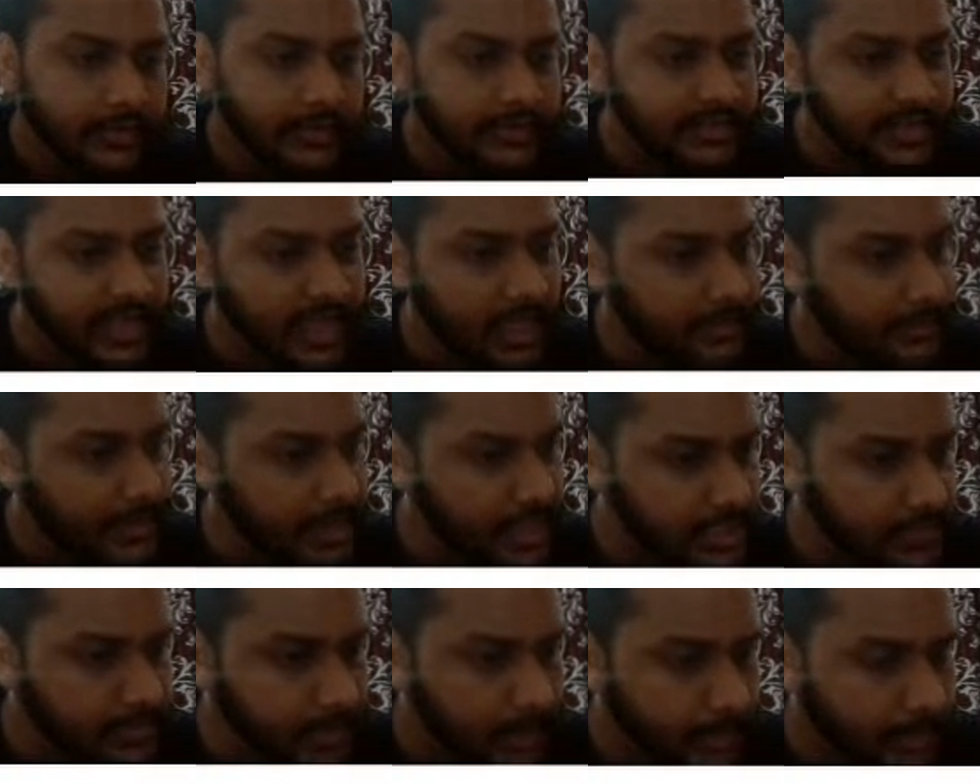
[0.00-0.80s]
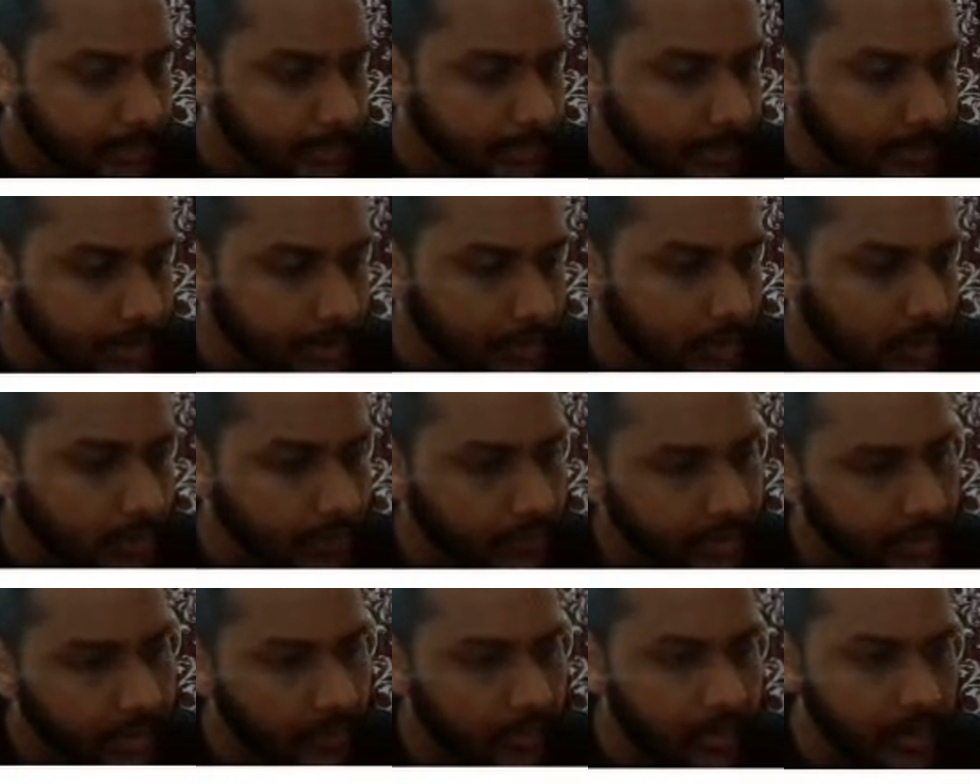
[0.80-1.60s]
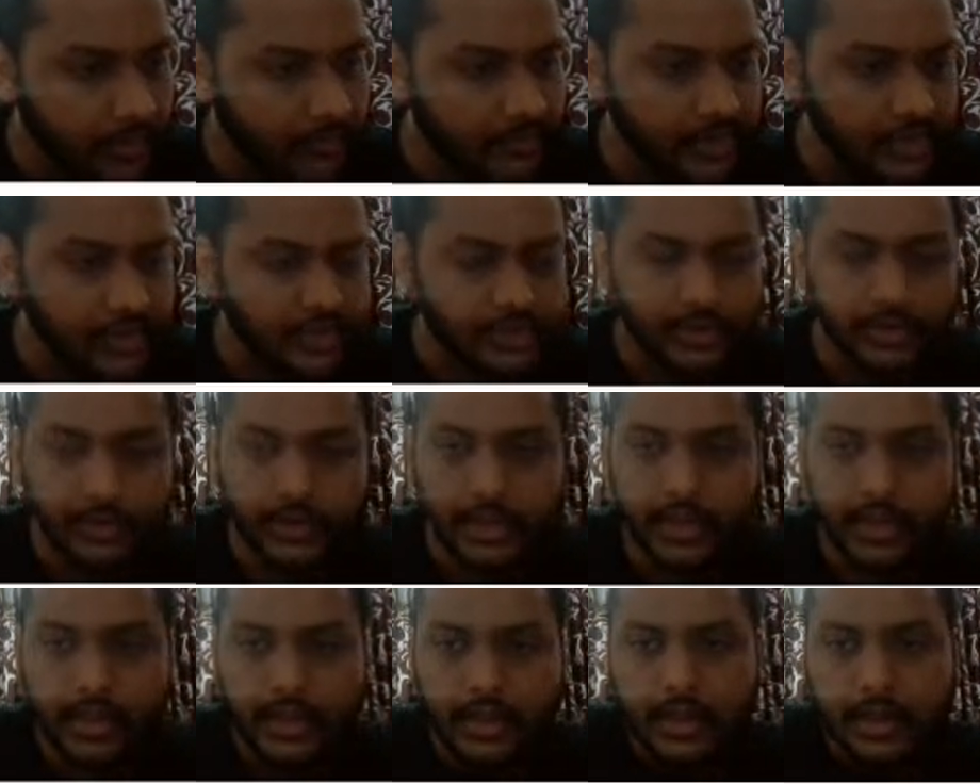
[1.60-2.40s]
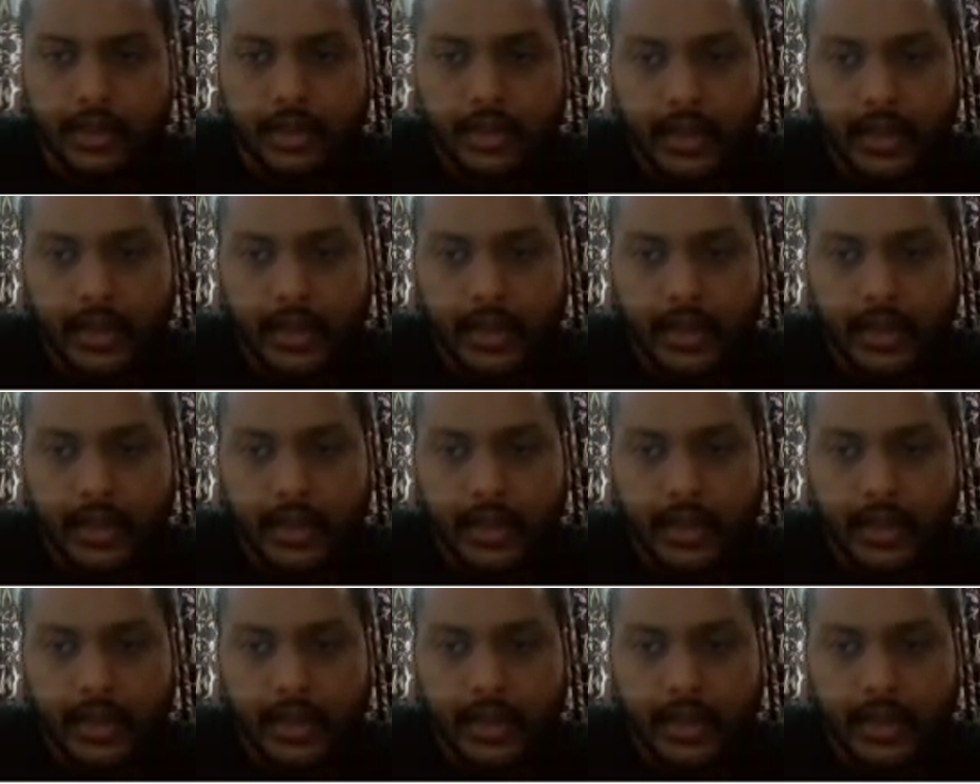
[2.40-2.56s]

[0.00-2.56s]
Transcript: This AB is my perpendicular. Very good, Avnish, okay?